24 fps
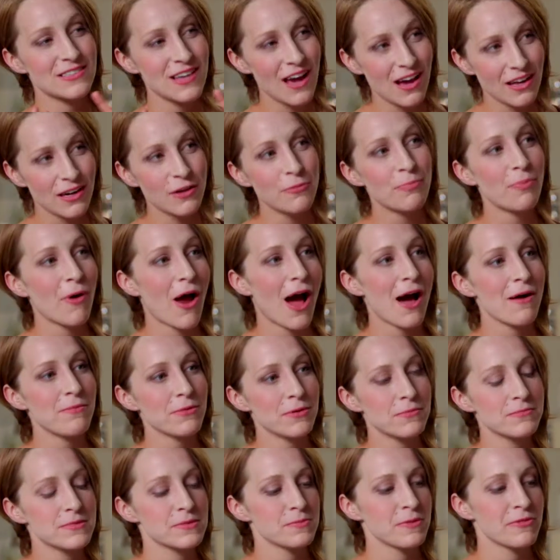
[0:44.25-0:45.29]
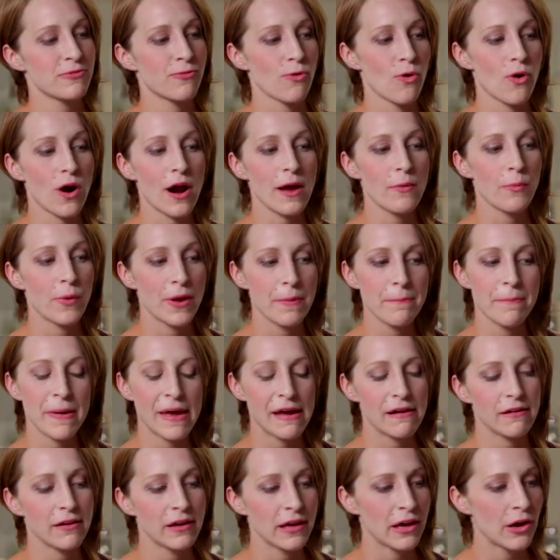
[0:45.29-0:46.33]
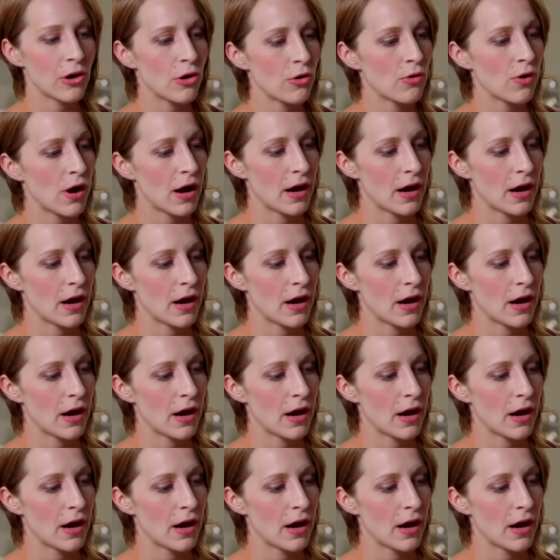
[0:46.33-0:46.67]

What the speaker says: ton of problems before I went paleo.